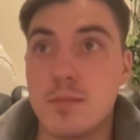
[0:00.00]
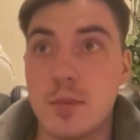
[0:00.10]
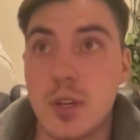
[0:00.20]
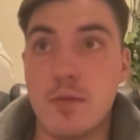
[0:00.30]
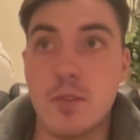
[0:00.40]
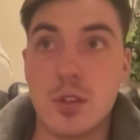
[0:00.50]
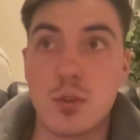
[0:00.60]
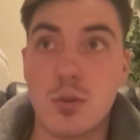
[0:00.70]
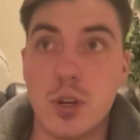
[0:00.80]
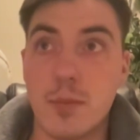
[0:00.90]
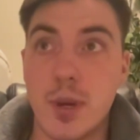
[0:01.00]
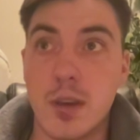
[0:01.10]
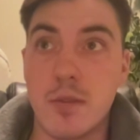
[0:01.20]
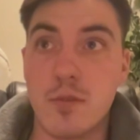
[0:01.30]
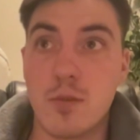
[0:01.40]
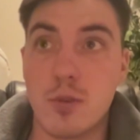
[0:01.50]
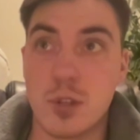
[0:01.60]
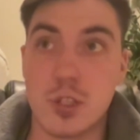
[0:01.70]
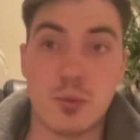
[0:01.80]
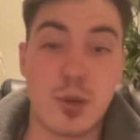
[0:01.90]
inventory to pay for,
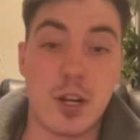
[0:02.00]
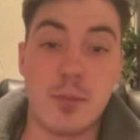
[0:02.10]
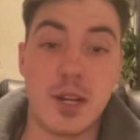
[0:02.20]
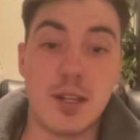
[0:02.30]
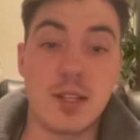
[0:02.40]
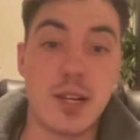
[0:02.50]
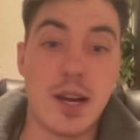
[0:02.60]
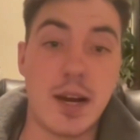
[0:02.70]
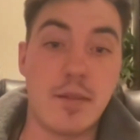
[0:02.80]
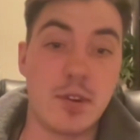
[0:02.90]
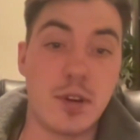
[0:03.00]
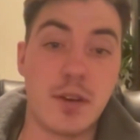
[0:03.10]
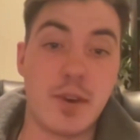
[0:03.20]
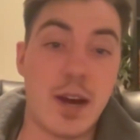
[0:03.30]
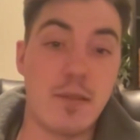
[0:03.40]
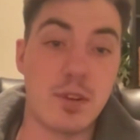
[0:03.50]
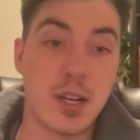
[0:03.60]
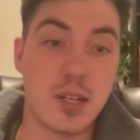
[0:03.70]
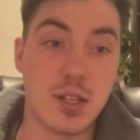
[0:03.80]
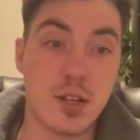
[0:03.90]
which is probably going to be at least half. Then you're going to have
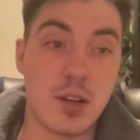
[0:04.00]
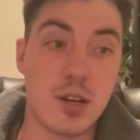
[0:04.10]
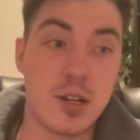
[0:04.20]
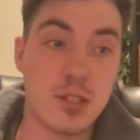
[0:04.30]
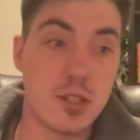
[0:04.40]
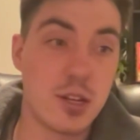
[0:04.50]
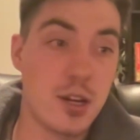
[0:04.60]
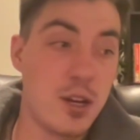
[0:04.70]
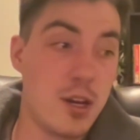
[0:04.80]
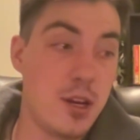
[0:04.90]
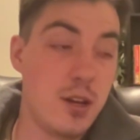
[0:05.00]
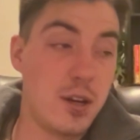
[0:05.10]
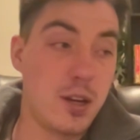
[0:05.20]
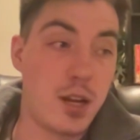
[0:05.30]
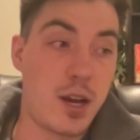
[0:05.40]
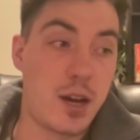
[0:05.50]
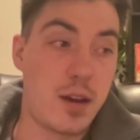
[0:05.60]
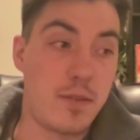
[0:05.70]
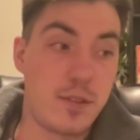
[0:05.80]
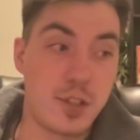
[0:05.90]
advertising costs. You're going to
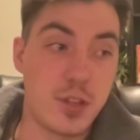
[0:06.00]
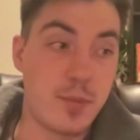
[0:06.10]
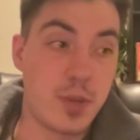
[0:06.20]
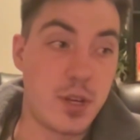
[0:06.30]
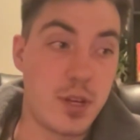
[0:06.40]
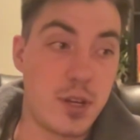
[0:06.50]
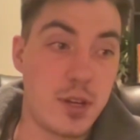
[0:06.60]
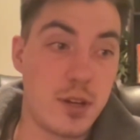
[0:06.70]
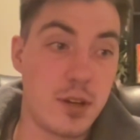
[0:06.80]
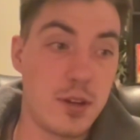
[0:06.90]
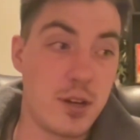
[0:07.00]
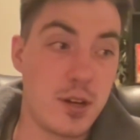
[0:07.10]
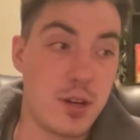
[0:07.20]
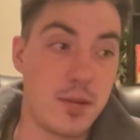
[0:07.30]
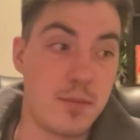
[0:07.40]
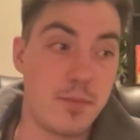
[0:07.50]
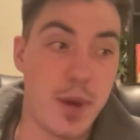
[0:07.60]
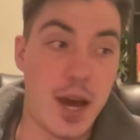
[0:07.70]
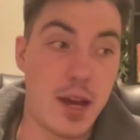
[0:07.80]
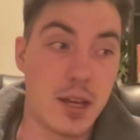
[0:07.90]
have shipping,
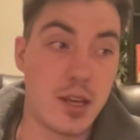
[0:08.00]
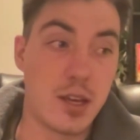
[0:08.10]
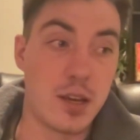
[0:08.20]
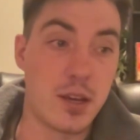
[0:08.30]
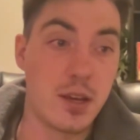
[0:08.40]
packing.